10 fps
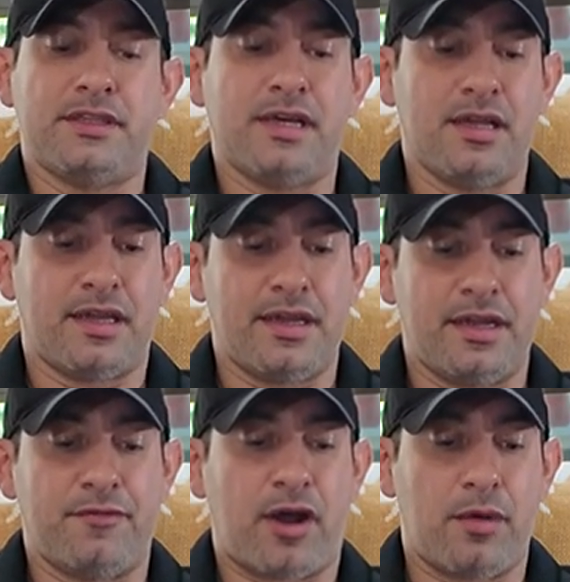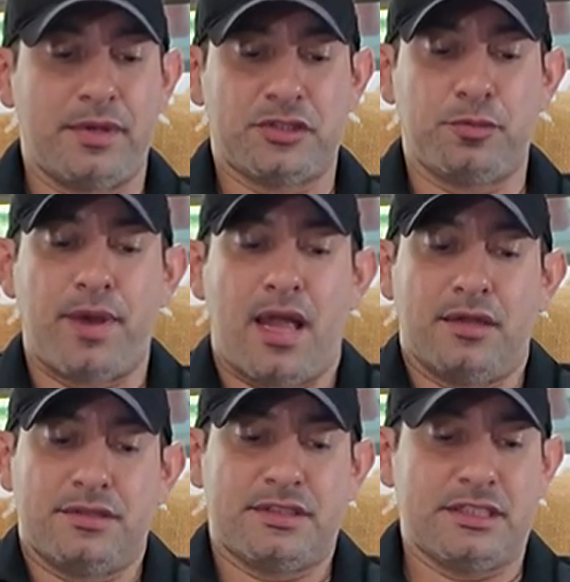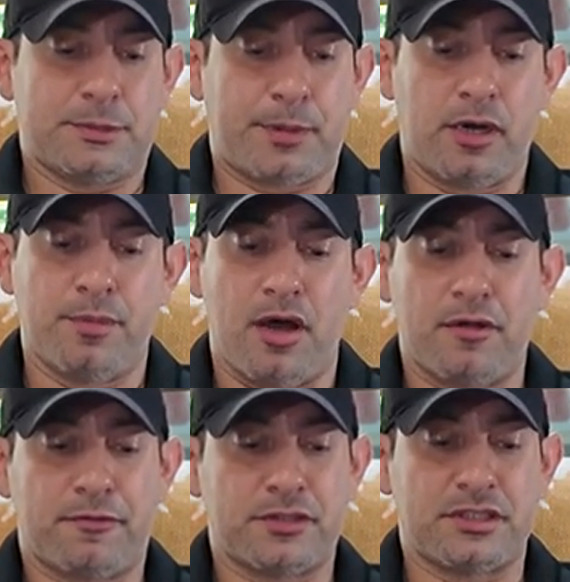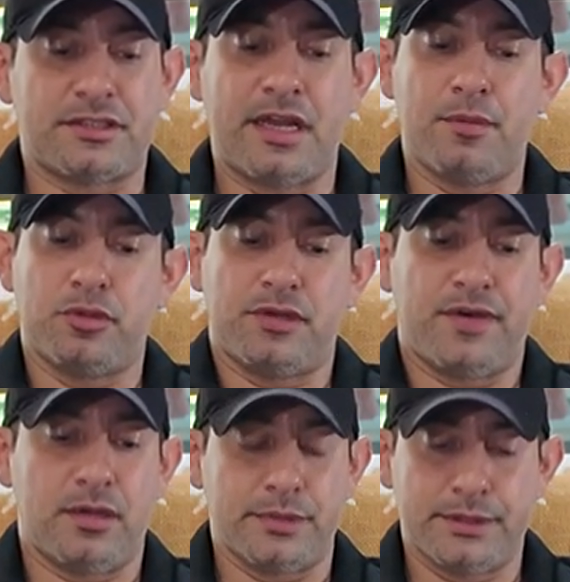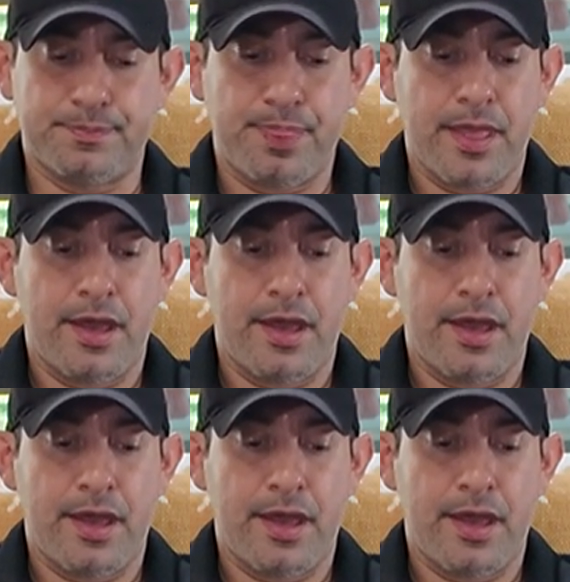the delicate environmental balance is paramount for sustainable development.